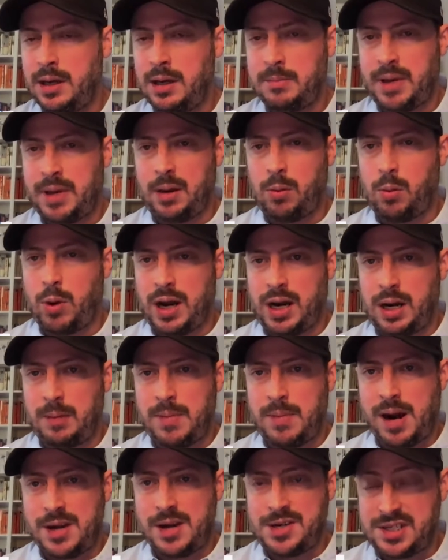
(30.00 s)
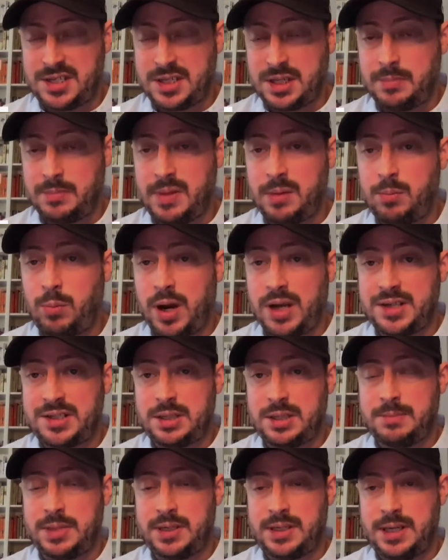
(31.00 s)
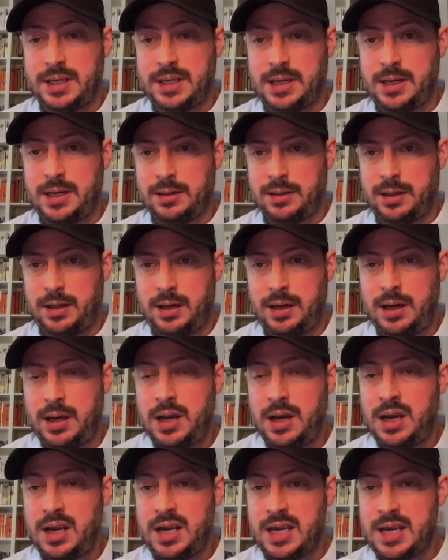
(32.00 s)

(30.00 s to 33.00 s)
The reaction toward pollsters has not been kind.